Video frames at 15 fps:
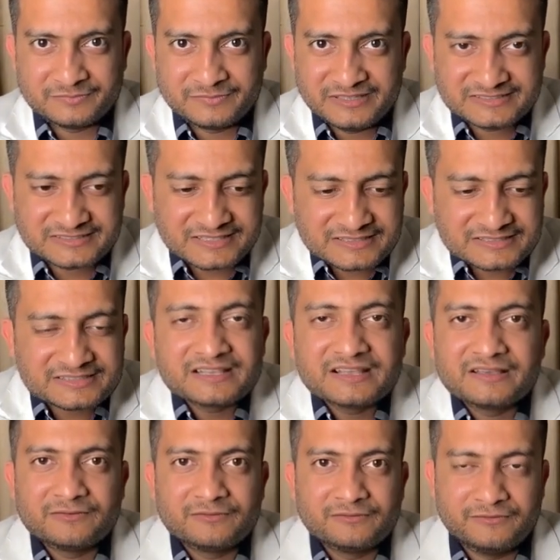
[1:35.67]
pieces,
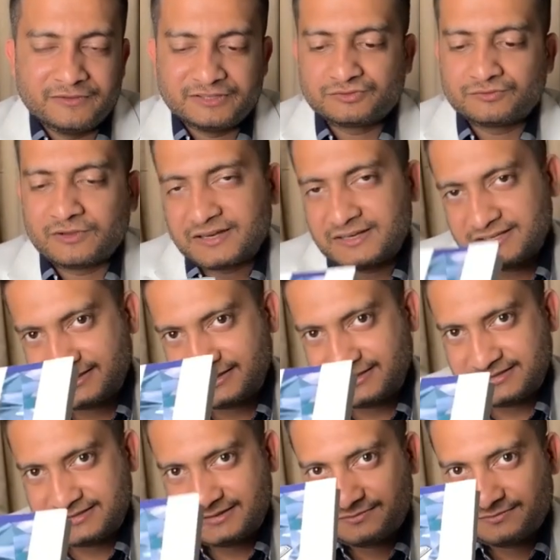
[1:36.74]
which one
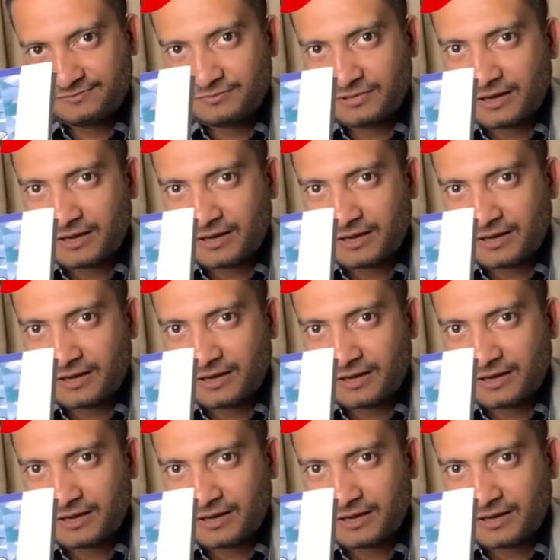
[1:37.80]
is